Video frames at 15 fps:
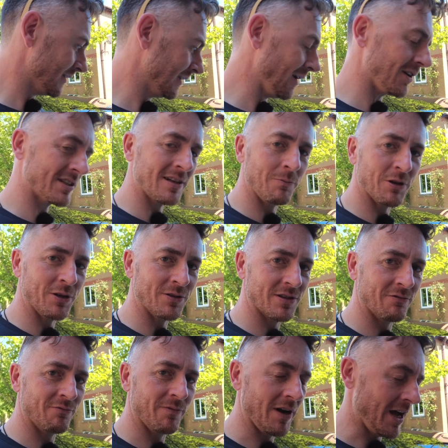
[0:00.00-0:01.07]
last time I used
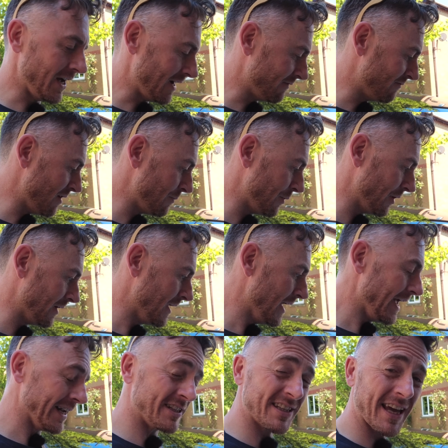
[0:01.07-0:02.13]
the ribbon,
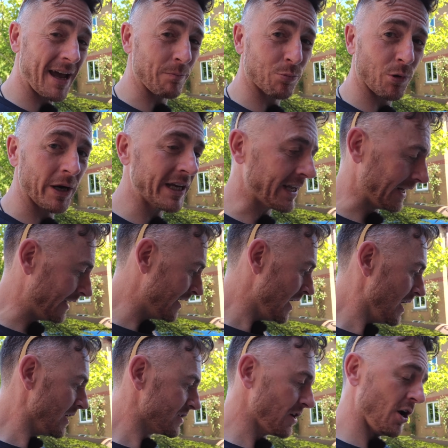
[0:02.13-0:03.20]
it just kept breaking.
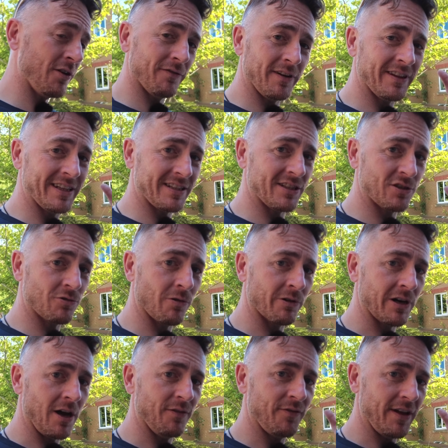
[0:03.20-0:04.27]
So hopefully this is strong
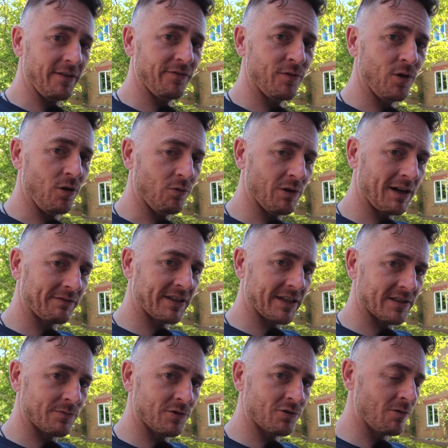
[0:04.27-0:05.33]
enough. If not, we'll have to get
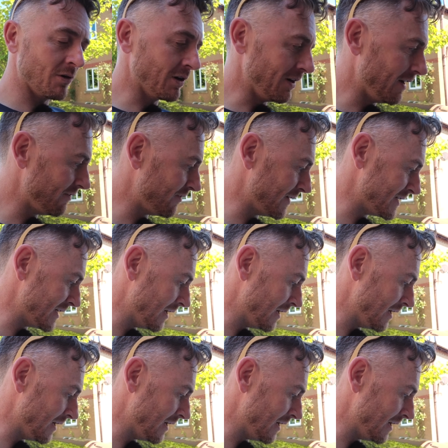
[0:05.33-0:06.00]
some stronger fishing